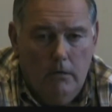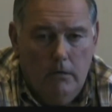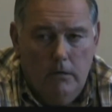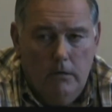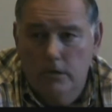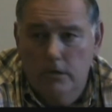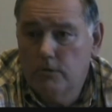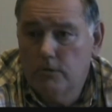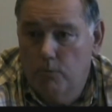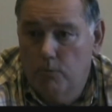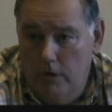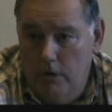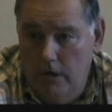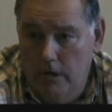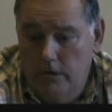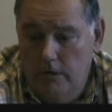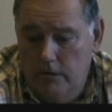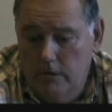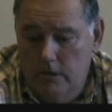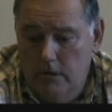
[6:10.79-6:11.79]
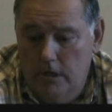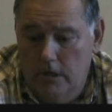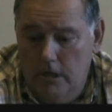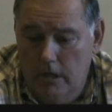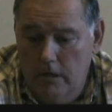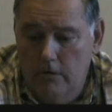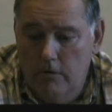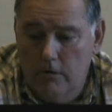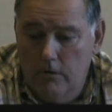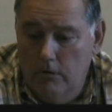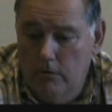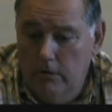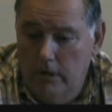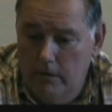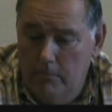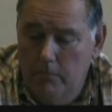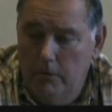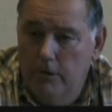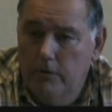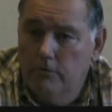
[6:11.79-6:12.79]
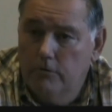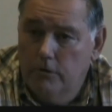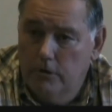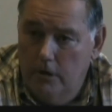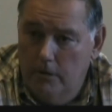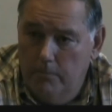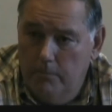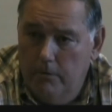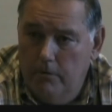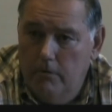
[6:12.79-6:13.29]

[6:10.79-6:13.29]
this was the integral, that mothership.